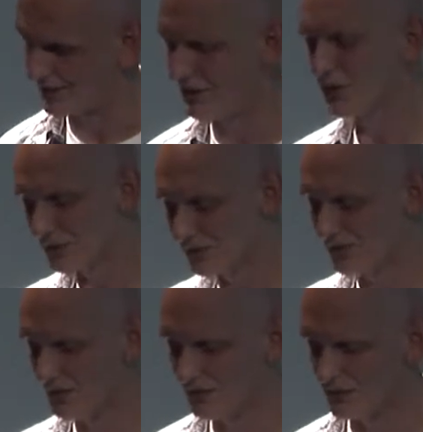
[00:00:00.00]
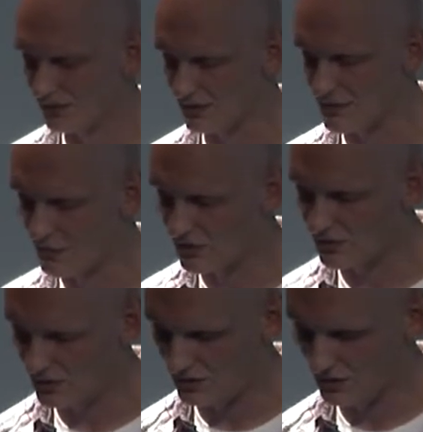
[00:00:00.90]
You will see it's
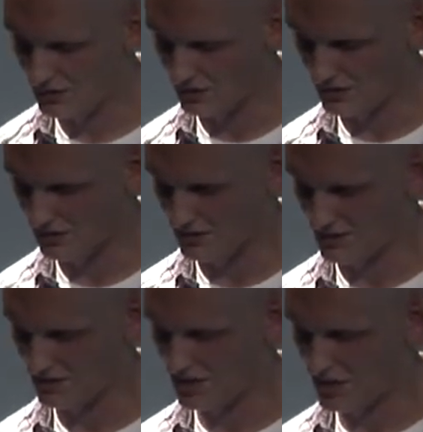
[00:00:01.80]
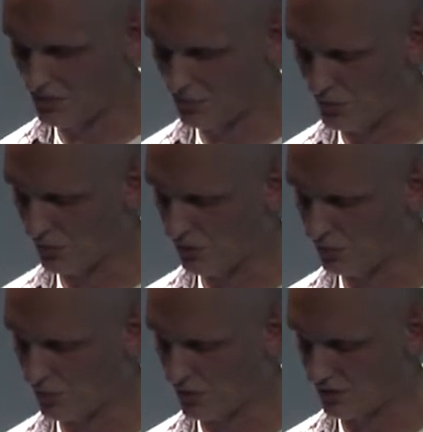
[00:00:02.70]
better in the, in the
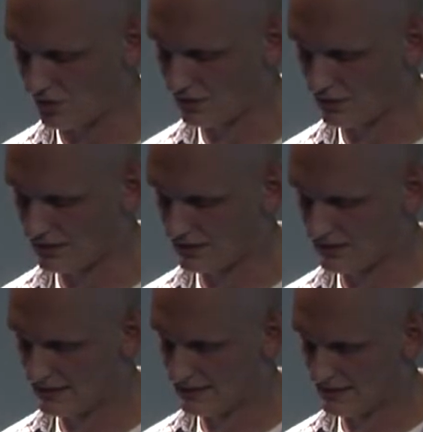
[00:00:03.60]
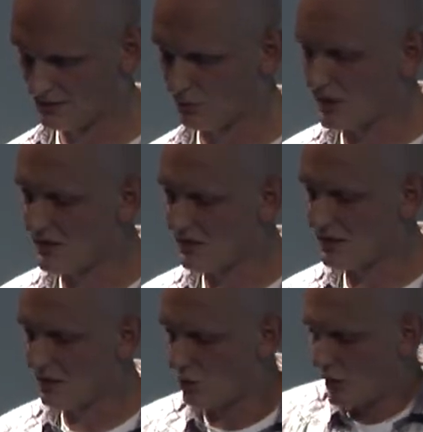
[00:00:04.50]
practical part. So
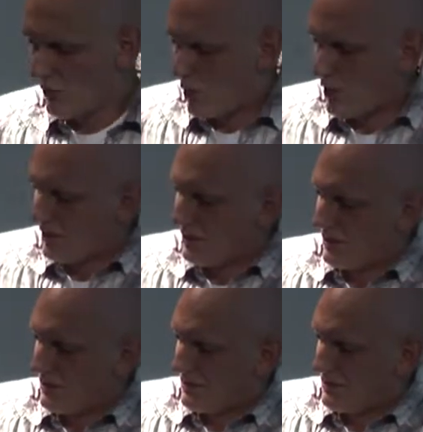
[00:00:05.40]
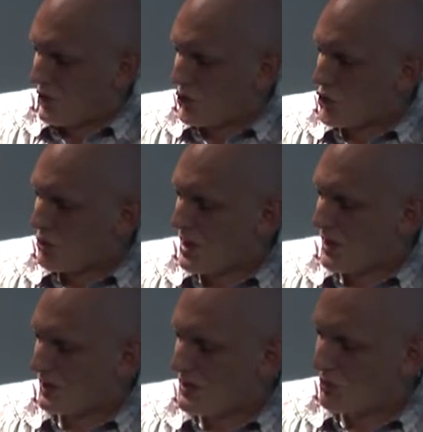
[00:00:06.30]
basically you have one execution
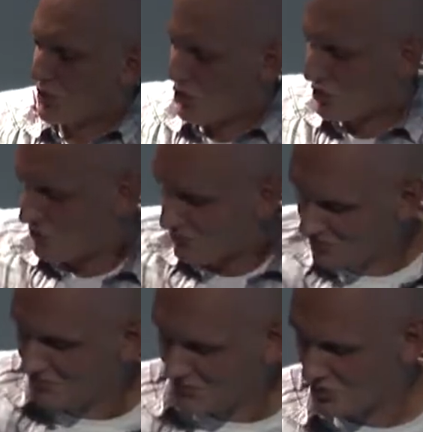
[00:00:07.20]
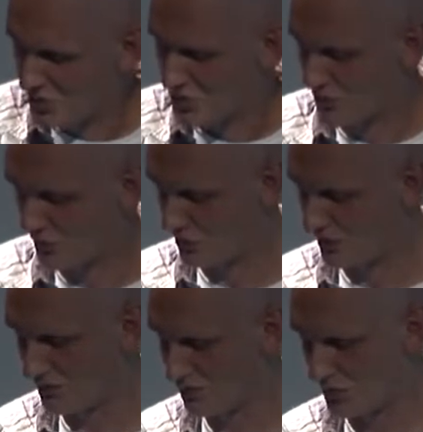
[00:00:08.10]
mechanism which search for
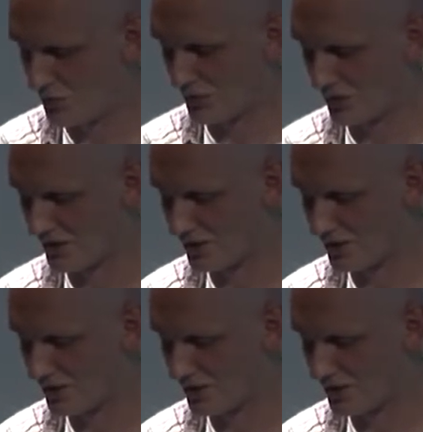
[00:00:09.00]
the bigger one.